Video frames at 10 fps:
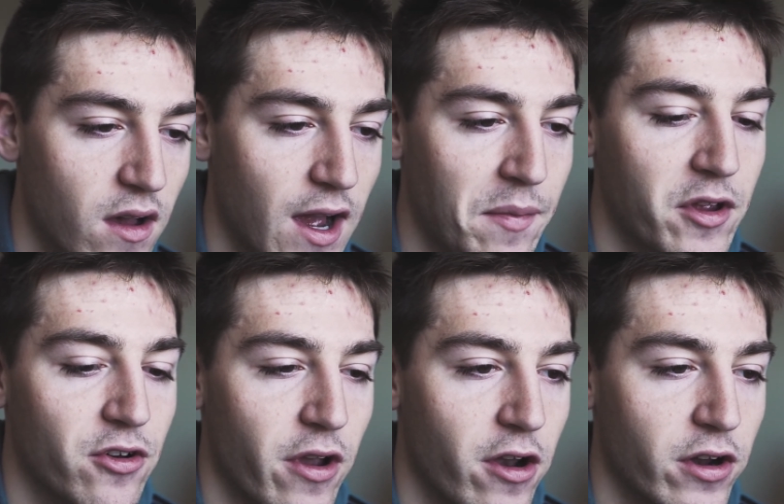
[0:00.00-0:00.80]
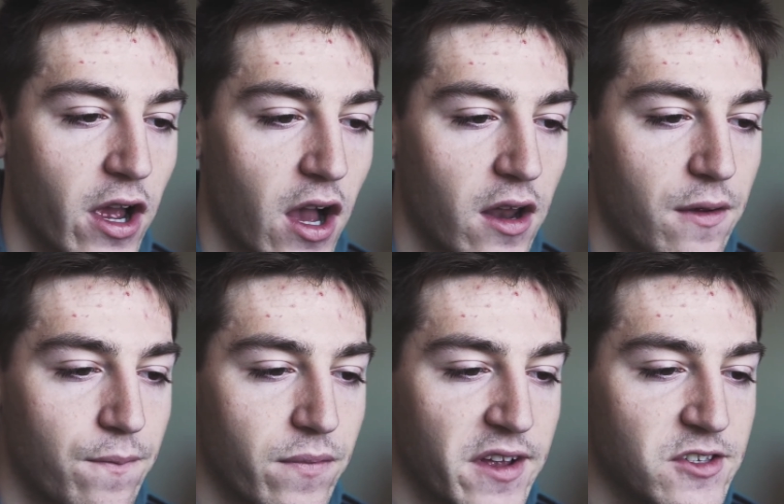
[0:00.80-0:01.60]
I'm the creator God.
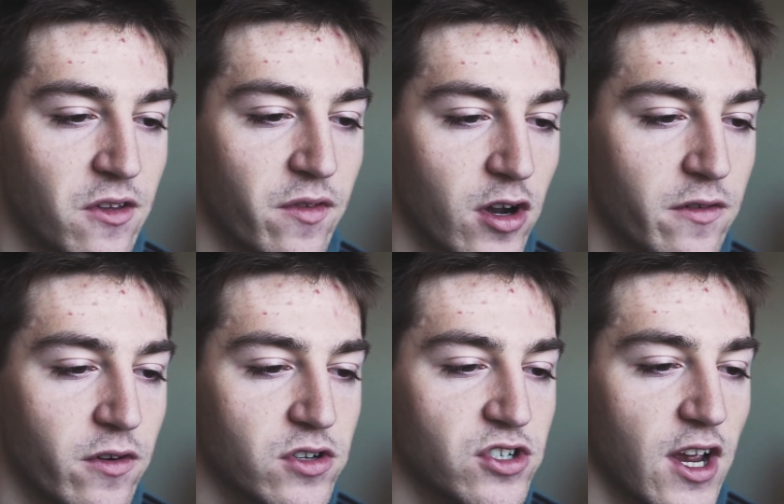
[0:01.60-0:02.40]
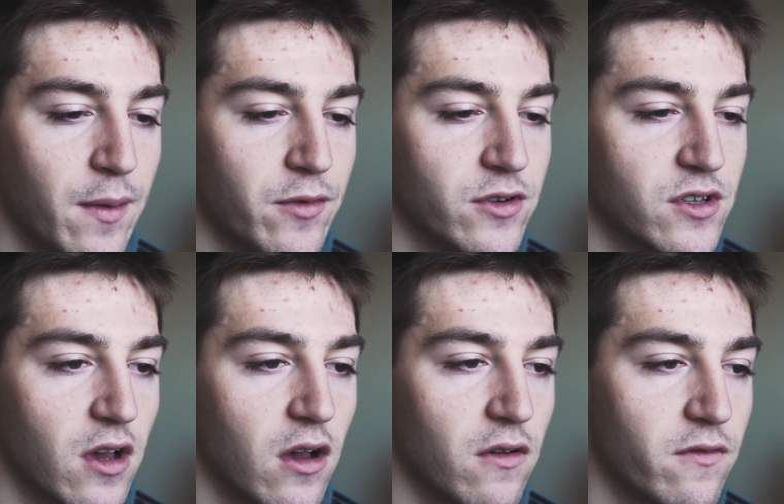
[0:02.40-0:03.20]
And so the very first chapters
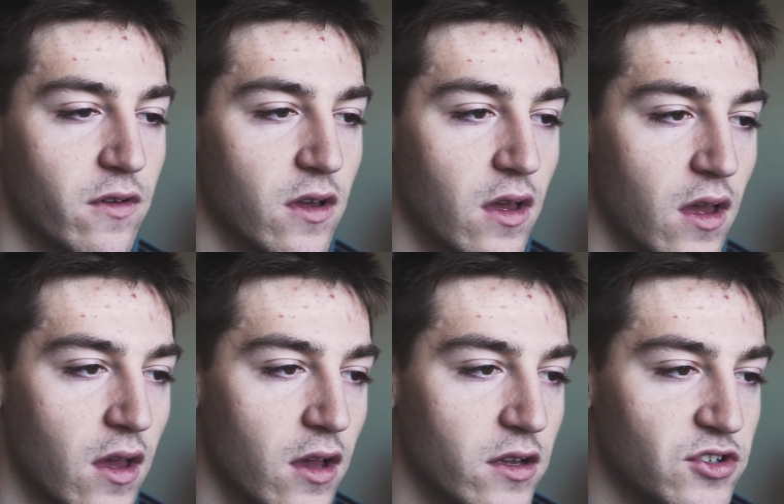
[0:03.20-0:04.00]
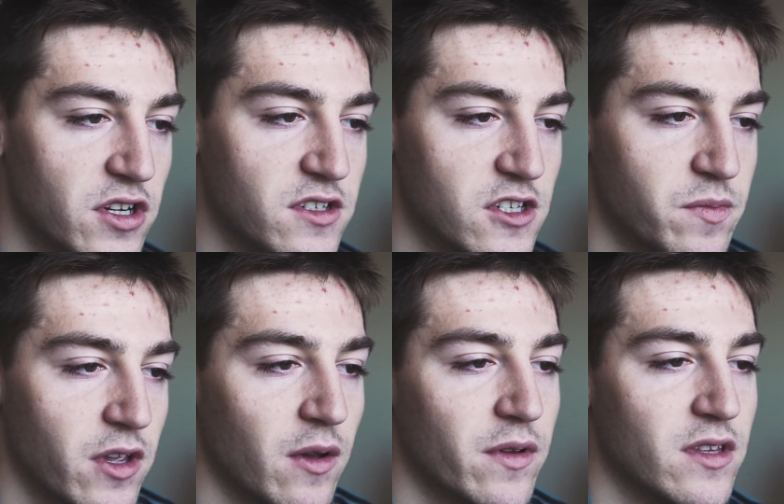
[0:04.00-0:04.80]
of Genesis
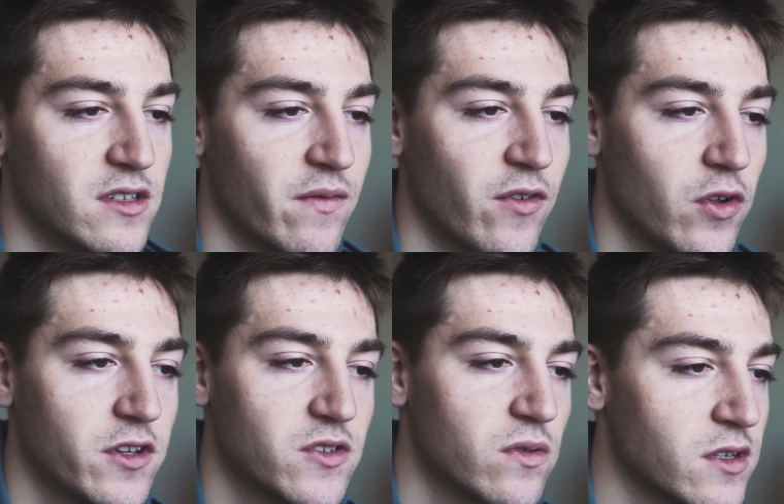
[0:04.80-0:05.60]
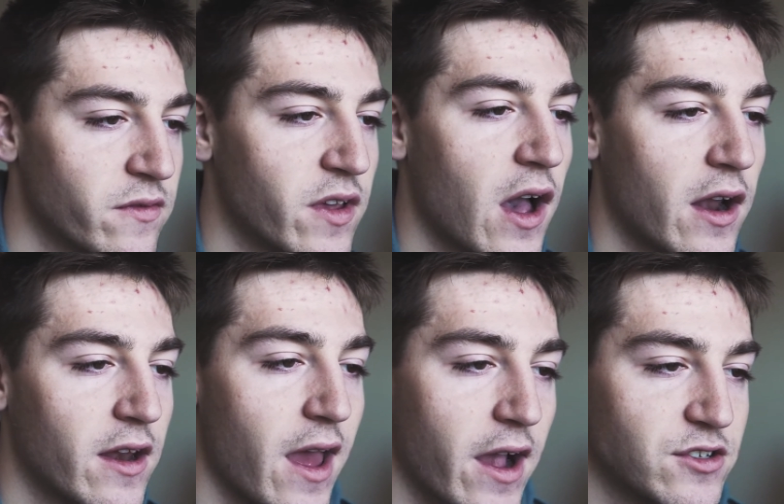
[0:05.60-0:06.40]
begin with these unfolding stories of God
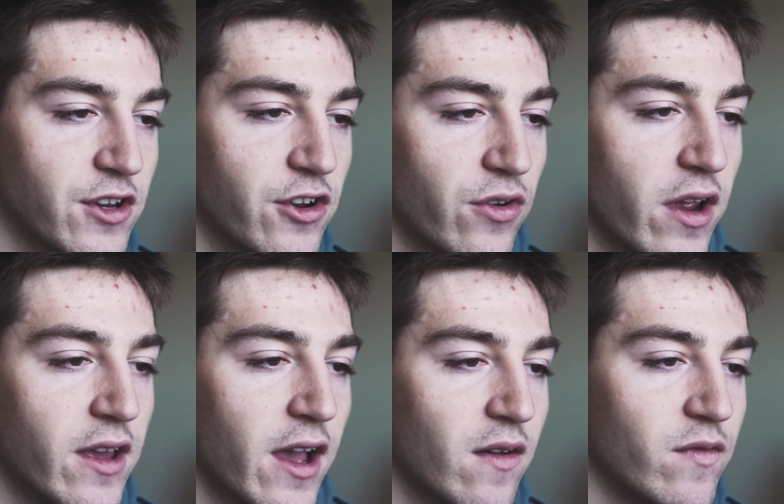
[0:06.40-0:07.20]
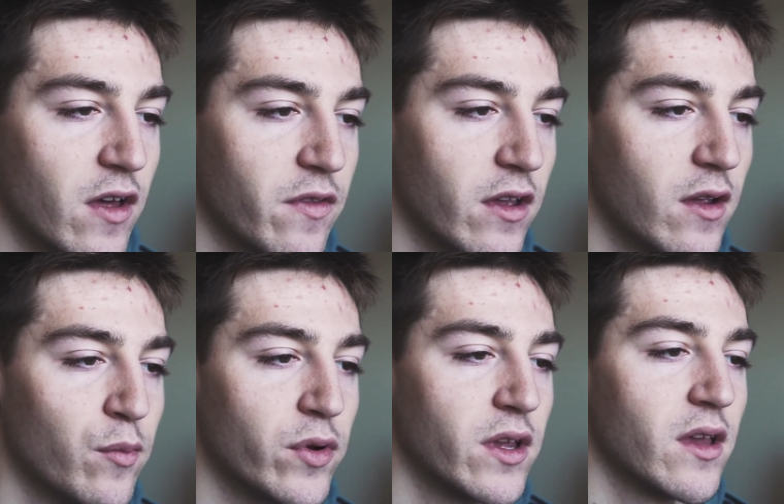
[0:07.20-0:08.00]
in action, creating out of nothing,
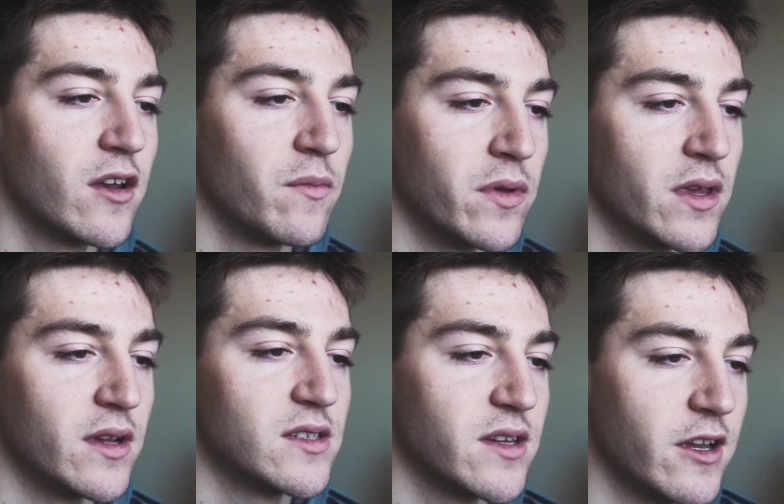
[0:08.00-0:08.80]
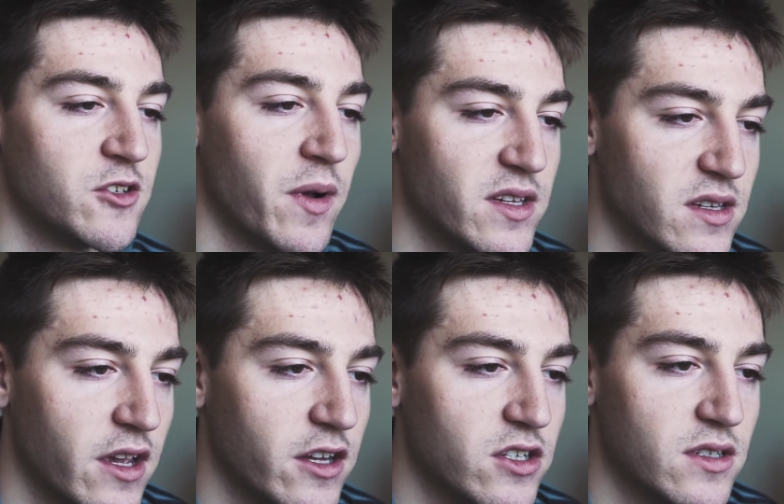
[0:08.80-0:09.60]
bringing into being, stage by
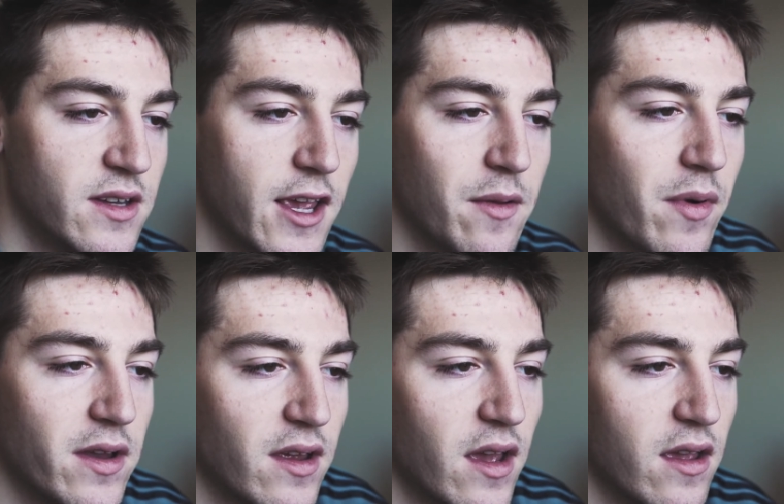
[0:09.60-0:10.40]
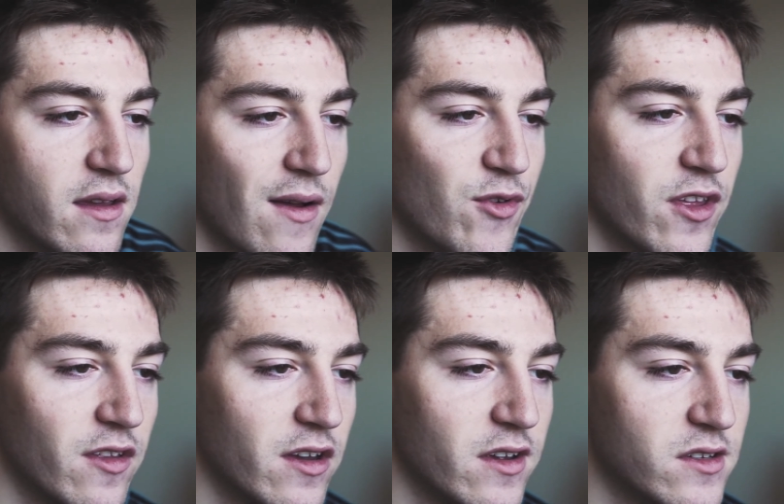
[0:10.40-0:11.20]
stage, day by day, everything
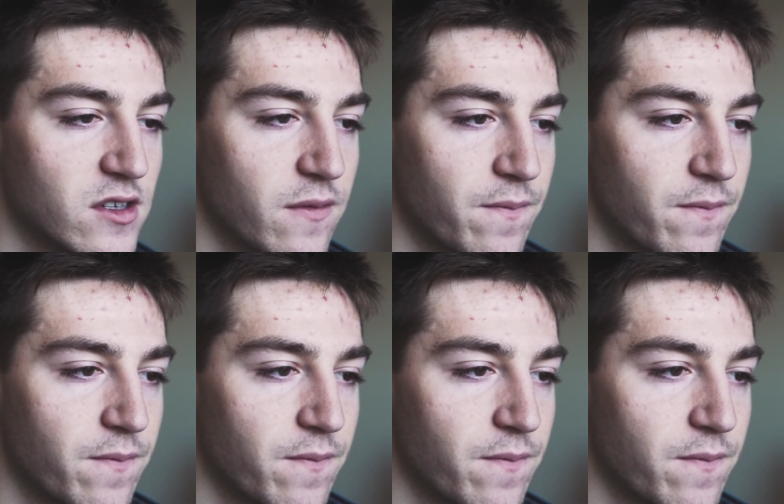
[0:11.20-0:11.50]
that is.